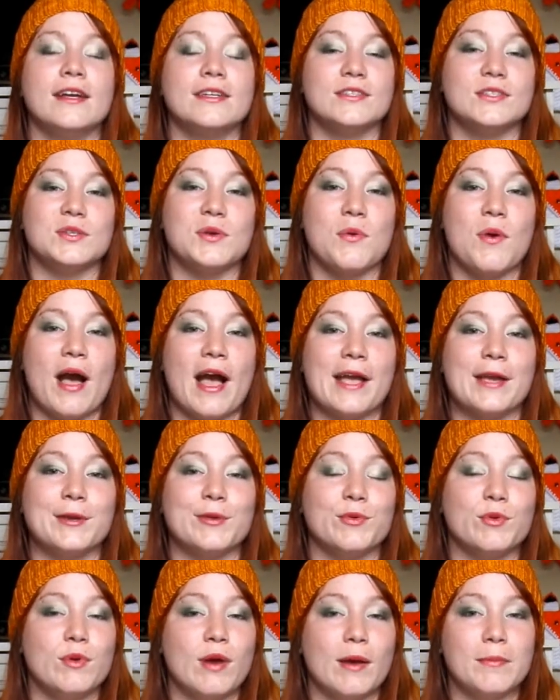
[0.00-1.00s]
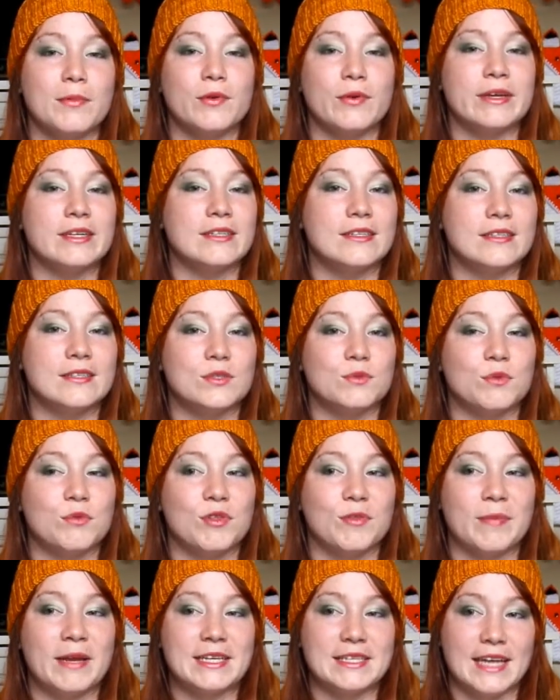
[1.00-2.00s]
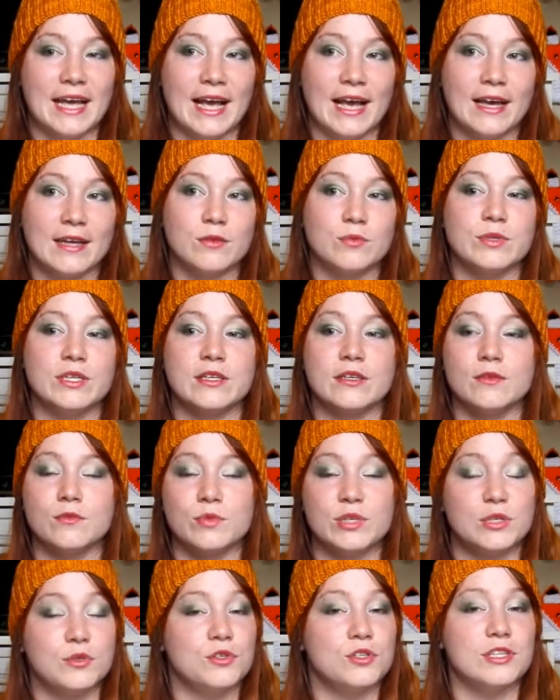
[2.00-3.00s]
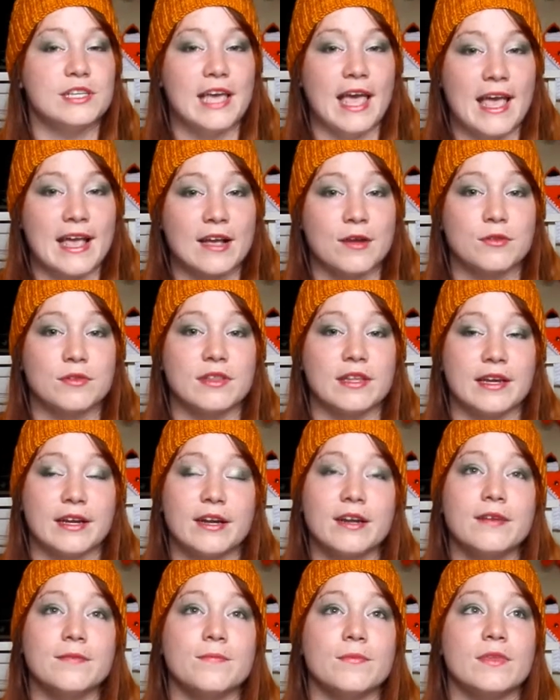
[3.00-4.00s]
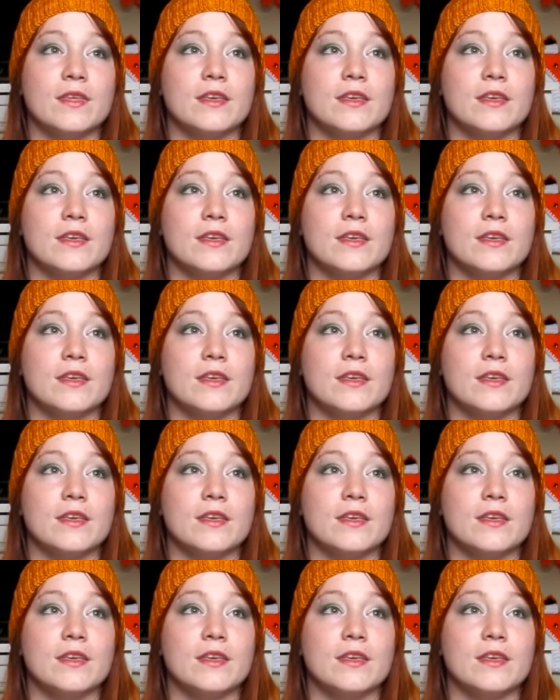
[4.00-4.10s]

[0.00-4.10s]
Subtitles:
So I grew up going to this one with my dad. We usually hang out there.